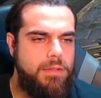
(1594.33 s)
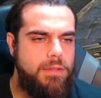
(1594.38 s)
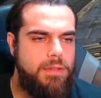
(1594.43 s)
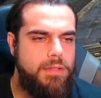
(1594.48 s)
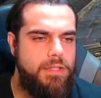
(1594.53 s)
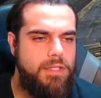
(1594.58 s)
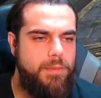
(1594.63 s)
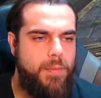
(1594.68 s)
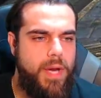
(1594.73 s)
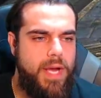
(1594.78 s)

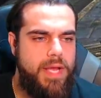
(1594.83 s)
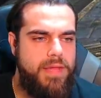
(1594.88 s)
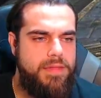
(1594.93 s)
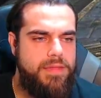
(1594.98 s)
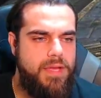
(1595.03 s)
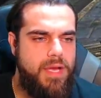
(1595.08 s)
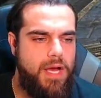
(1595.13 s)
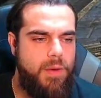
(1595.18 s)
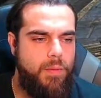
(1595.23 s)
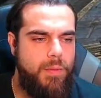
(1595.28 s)
the
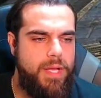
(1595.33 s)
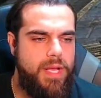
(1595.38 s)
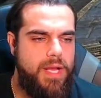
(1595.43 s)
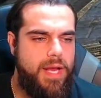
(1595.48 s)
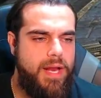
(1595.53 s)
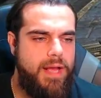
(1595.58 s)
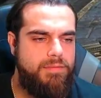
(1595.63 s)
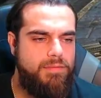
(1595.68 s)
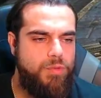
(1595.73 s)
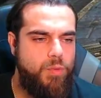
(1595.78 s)
Pythion. We
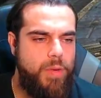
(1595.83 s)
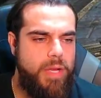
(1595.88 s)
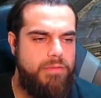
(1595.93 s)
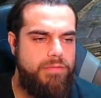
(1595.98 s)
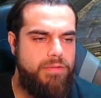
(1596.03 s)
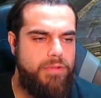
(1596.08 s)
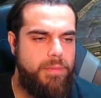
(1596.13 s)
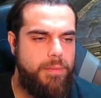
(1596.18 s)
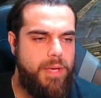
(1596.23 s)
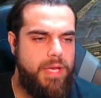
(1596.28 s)
kind of have to wait
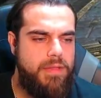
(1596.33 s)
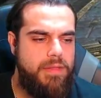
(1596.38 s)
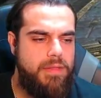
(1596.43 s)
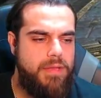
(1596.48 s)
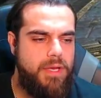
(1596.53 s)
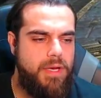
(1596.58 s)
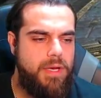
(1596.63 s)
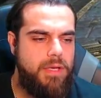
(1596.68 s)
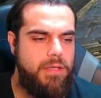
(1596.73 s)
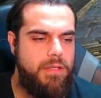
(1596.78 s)
for the
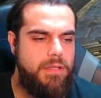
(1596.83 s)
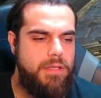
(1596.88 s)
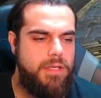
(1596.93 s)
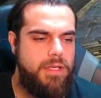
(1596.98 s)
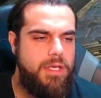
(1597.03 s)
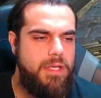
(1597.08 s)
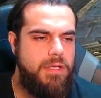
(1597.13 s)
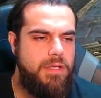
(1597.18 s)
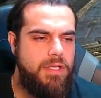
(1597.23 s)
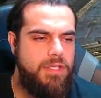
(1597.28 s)
Pythion.
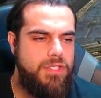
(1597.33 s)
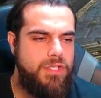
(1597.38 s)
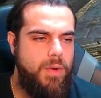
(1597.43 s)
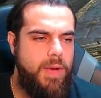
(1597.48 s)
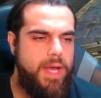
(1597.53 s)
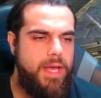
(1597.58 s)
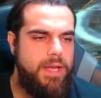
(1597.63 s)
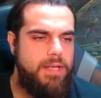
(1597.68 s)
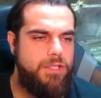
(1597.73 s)
Let's go ahead and